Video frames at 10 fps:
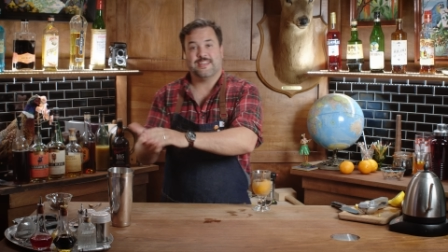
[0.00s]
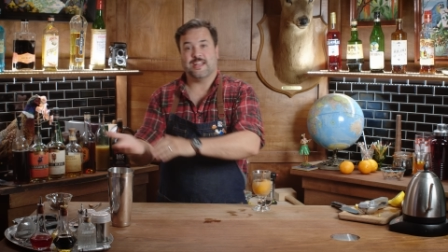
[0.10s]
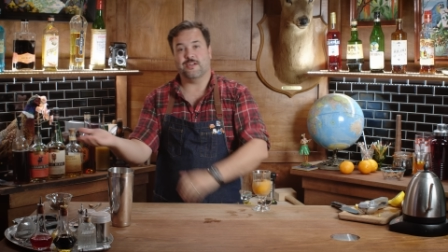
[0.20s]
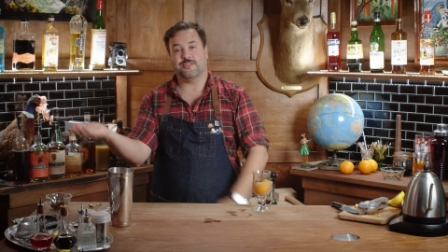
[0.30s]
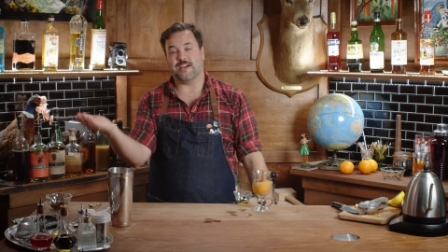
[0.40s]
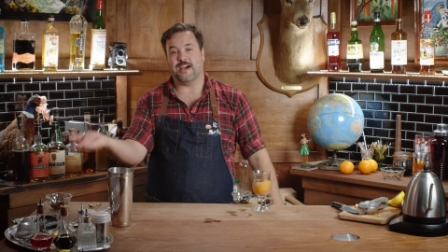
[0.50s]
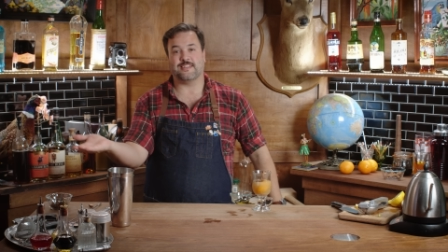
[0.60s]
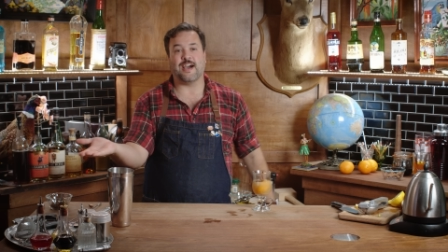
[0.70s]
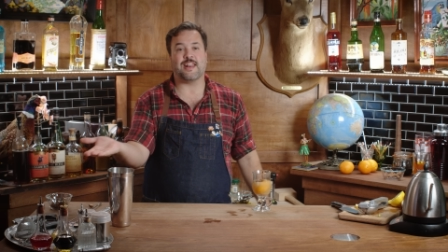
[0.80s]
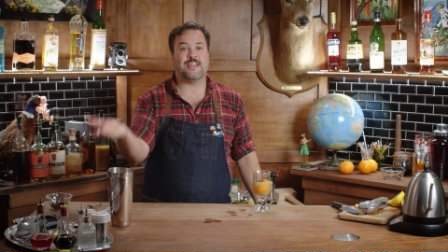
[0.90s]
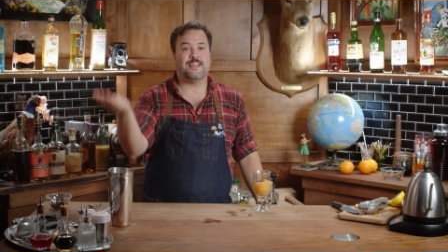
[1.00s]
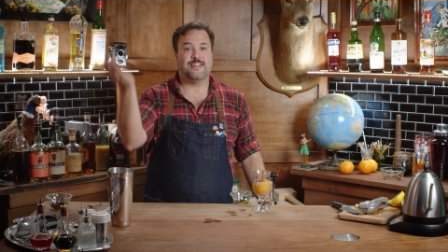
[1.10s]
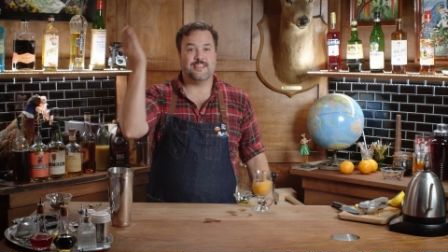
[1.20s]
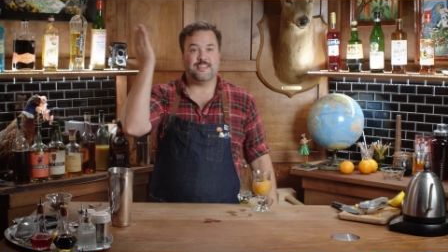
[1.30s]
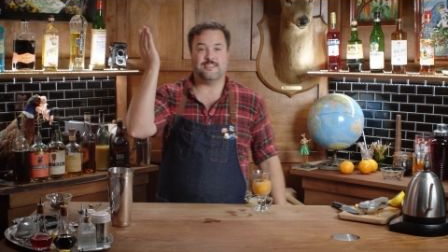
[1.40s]
here's the hot toddy.
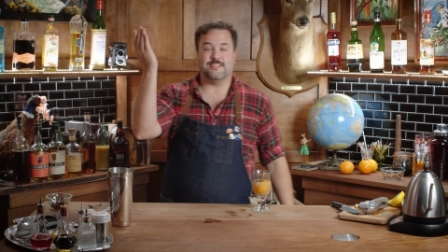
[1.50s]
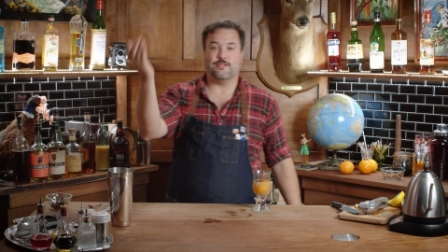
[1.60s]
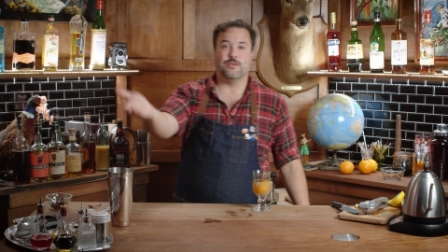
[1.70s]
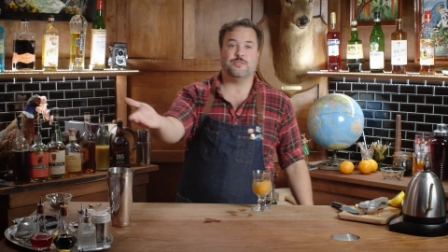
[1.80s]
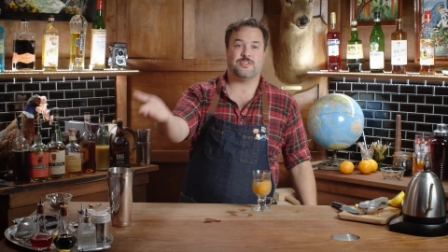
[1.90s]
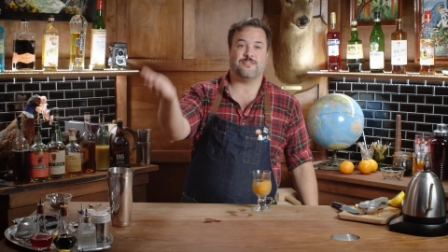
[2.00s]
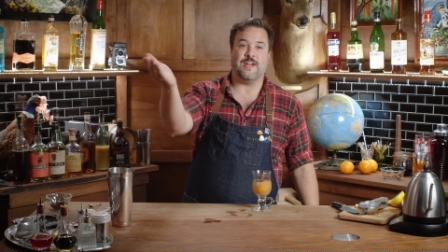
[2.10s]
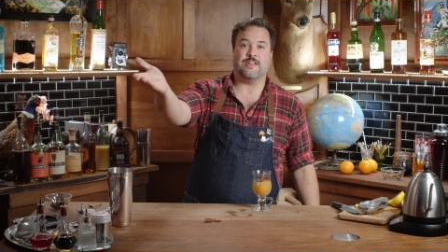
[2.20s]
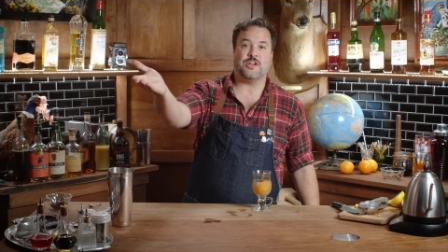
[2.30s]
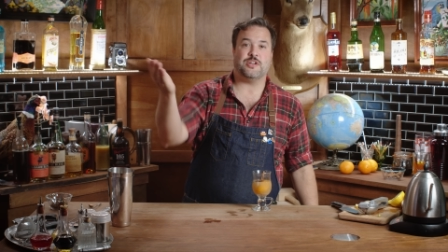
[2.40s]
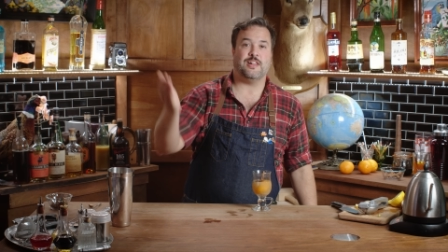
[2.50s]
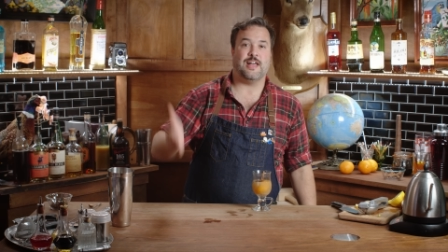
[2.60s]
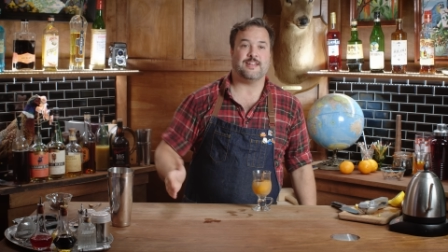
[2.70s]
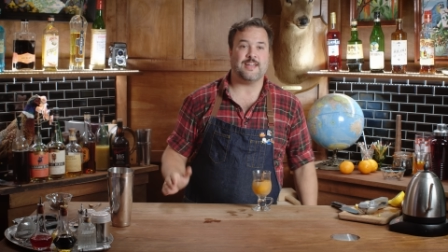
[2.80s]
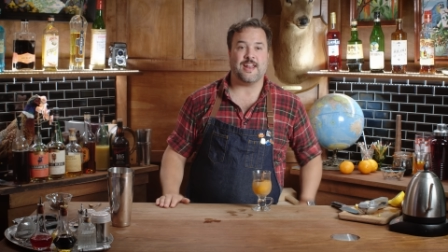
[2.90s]
This is the Roots Foundational
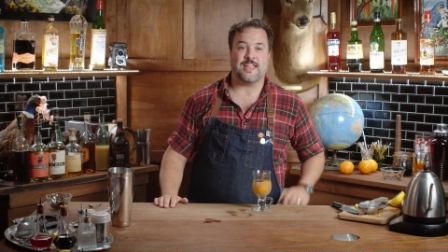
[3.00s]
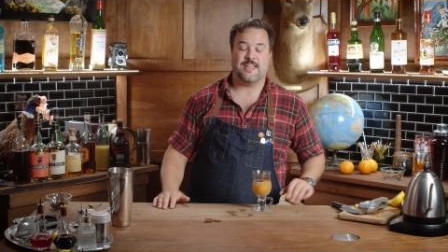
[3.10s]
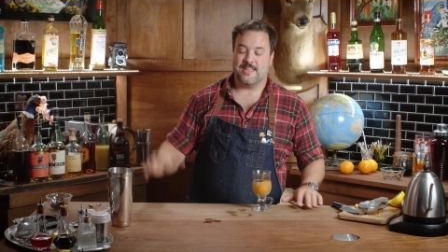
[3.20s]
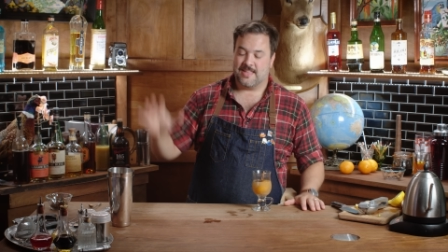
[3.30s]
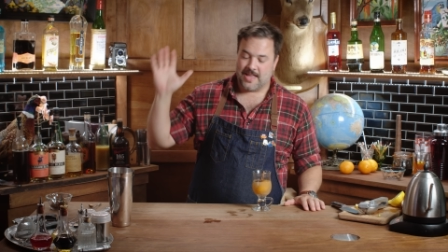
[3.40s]
Hot Toddy.